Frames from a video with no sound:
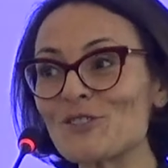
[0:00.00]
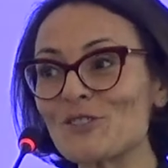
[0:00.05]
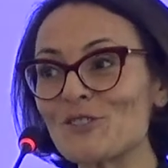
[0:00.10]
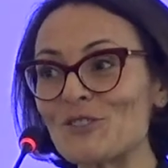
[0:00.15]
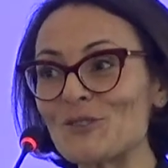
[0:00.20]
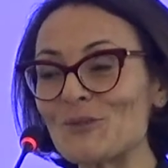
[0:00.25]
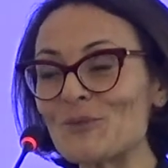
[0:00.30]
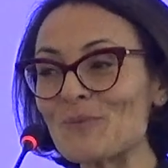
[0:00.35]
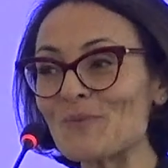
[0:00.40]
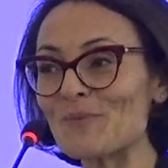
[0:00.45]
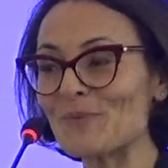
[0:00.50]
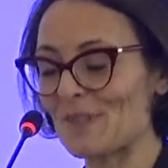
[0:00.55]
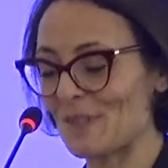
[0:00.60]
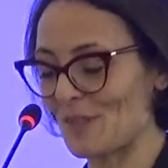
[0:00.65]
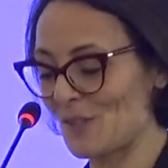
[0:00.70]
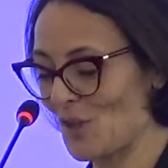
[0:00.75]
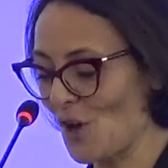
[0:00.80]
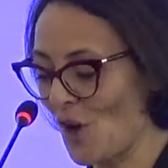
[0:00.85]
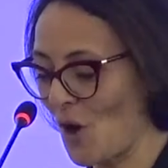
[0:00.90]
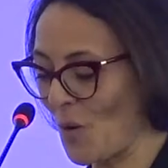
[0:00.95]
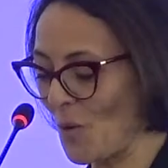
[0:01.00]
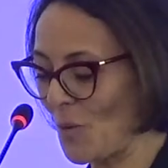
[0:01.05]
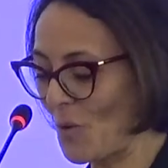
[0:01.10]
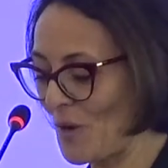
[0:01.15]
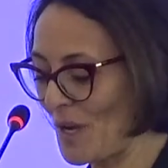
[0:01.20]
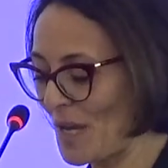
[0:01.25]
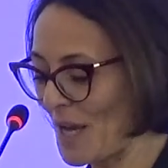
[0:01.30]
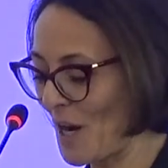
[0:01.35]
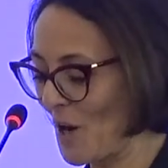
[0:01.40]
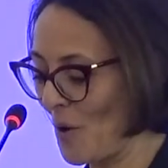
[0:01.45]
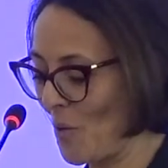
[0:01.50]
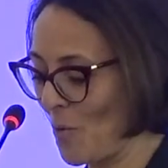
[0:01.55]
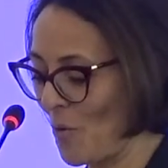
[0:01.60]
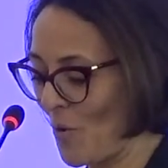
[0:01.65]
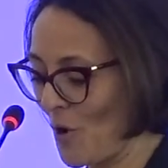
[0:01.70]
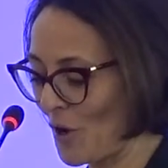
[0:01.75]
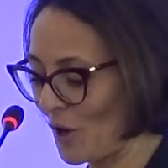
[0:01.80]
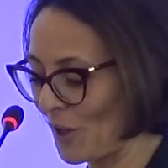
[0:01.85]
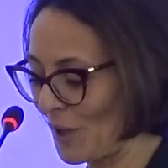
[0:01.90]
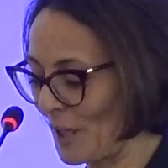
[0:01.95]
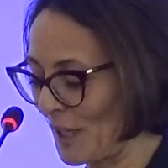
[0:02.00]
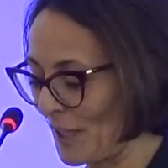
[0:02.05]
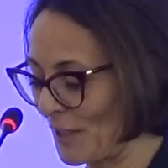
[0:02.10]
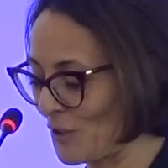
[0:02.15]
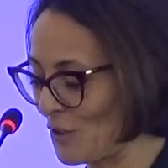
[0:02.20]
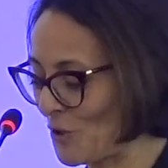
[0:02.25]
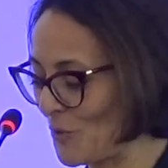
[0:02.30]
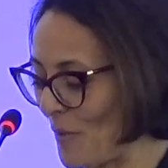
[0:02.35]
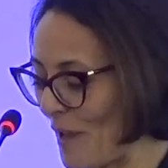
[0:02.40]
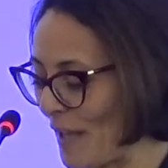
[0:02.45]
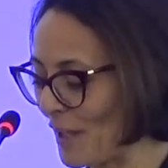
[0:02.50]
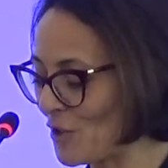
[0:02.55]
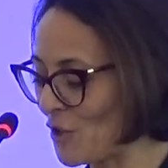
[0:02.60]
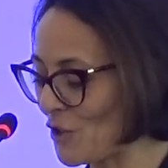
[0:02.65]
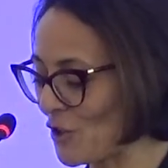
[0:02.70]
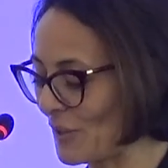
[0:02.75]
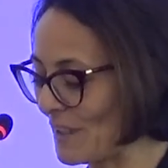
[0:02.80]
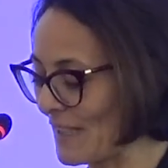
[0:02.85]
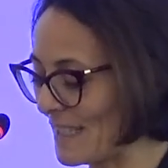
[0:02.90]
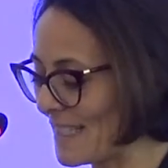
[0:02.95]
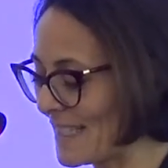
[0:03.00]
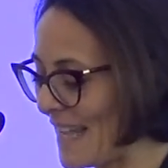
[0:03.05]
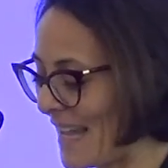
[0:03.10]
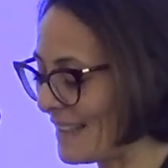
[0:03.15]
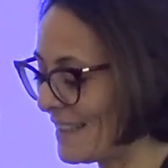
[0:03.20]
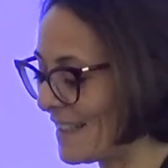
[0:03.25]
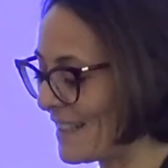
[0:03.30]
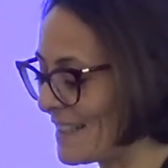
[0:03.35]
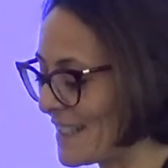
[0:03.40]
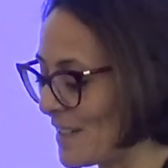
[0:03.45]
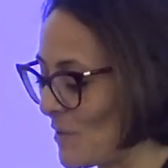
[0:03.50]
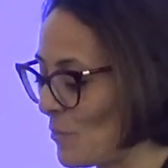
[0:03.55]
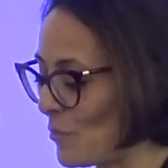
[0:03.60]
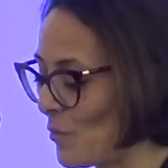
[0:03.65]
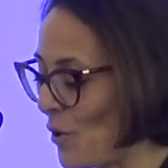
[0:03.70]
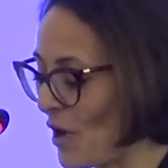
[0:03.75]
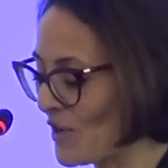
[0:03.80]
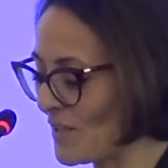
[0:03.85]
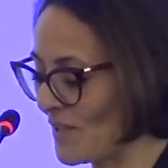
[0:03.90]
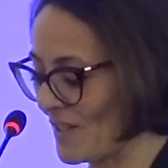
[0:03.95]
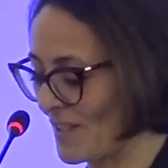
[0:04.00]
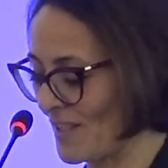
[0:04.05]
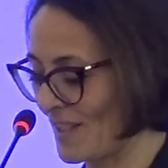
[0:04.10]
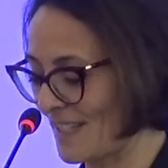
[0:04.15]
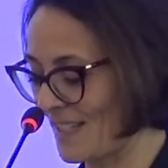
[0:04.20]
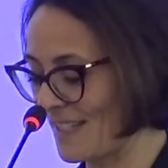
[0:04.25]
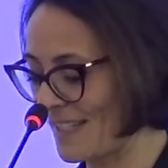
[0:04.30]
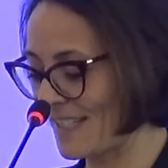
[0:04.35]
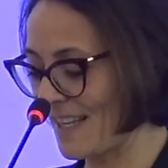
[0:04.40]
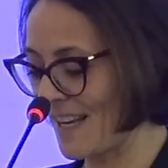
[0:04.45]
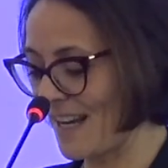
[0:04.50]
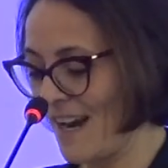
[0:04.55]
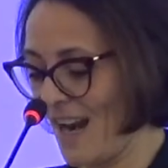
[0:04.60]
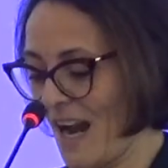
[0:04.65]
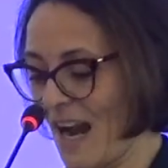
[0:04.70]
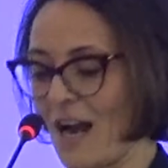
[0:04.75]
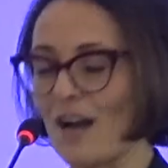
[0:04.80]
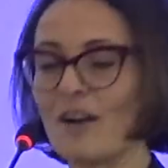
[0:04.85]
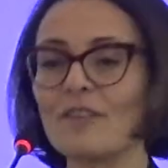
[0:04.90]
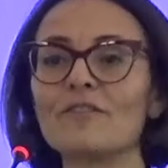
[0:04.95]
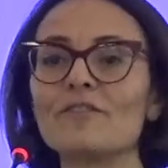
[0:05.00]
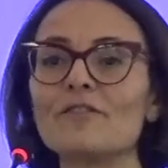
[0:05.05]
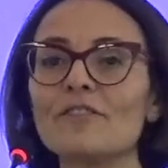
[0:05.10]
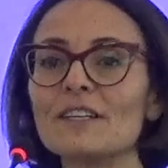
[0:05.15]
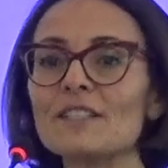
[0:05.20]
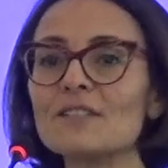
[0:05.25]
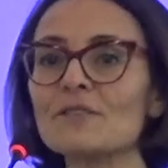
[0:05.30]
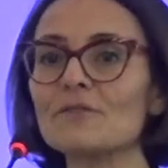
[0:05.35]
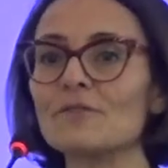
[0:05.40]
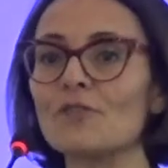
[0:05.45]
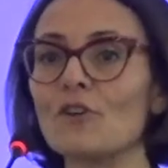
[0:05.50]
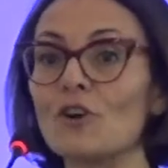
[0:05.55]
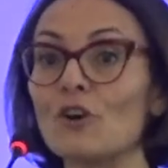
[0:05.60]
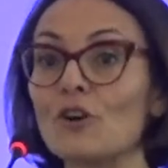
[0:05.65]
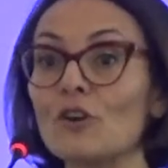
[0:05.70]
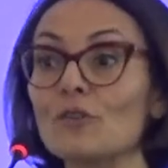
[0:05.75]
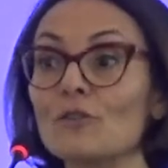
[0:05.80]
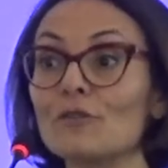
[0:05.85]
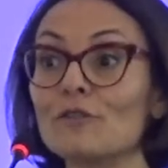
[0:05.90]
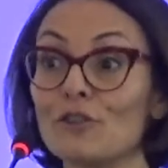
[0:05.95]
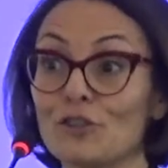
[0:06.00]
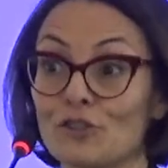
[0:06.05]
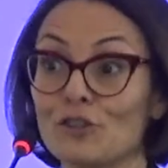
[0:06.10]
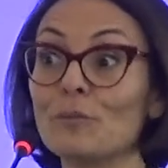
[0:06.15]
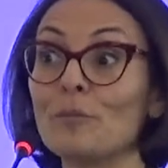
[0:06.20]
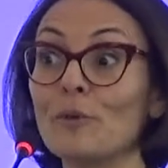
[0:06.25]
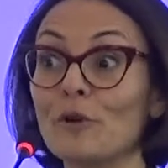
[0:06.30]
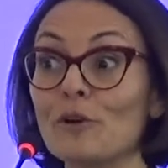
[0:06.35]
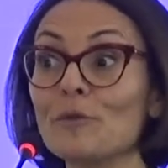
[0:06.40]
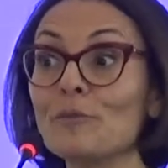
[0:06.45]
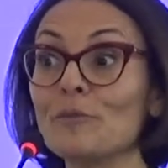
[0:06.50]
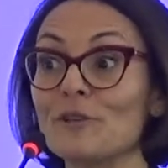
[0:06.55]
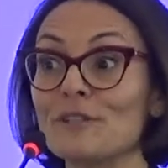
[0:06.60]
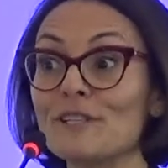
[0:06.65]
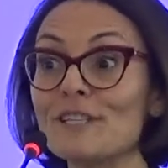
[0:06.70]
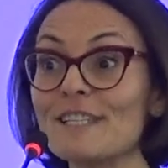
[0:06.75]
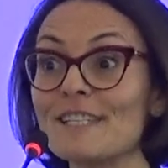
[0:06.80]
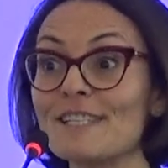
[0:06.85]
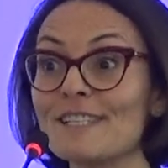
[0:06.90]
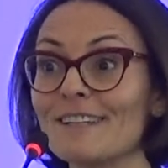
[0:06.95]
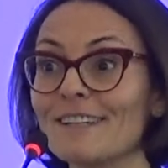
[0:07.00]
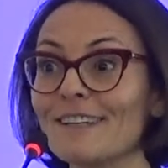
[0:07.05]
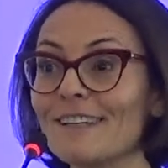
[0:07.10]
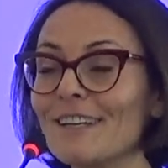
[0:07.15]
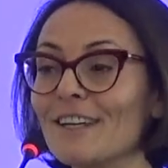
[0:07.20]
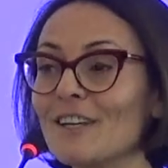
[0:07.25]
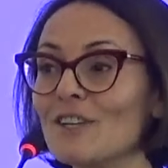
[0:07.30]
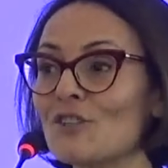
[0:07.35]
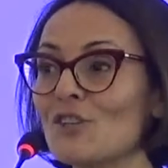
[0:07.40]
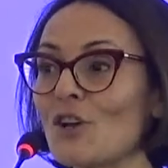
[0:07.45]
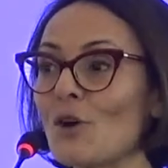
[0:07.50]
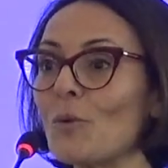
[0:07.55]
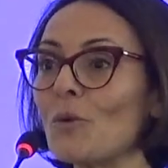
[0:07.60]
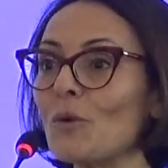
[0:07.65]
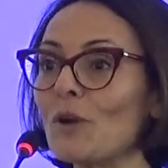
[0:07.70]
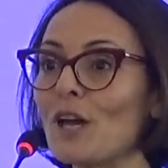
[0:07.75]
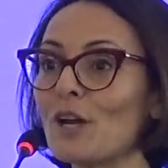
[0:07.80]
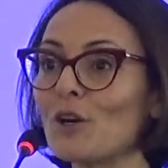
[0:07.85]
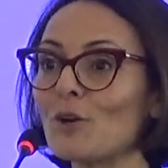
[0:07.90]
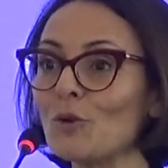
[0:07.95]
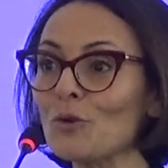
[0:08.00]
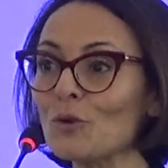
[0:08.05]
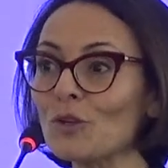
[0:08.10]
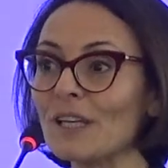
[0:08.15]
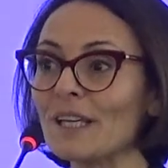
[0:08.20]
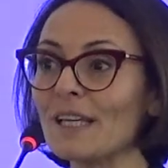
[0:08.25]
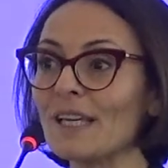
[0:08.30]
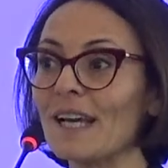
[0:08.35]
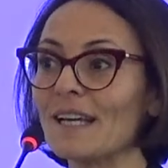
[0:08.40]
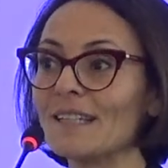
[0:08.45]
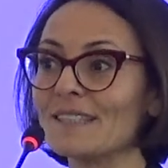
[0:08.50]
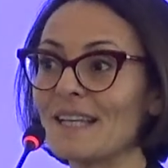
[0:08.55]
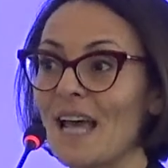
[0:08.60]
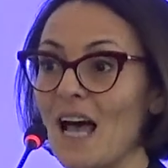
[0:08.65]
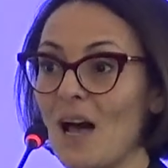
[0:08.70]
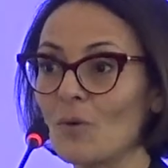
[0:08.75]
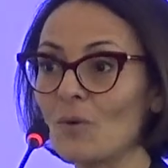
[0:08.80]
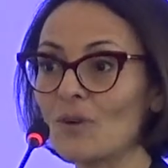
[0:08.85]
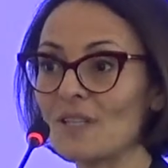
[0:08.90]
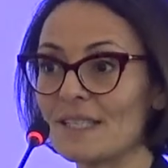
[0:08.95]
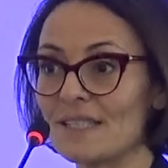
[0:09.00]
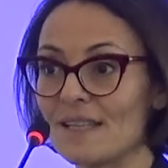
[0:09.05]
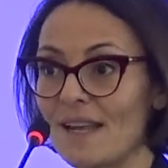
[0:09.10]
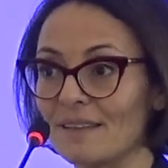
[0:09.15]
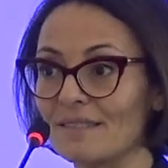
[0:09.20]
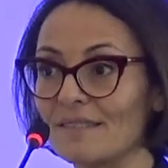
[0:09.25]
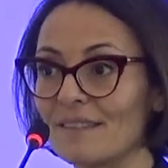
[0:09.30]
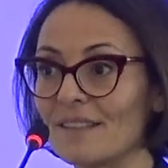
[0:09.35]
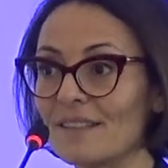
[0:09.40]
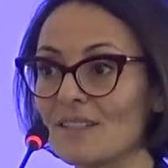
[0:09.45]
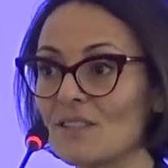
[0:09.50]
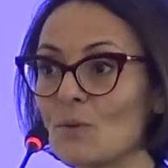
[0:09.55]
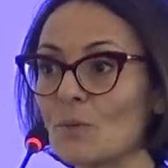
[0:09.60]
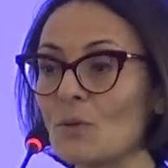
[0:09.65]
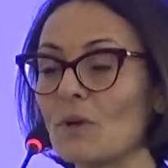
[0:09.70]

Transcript: to do. So we are working to make sure the standards and processes are fit for, for the purpose so we are looking at our standards,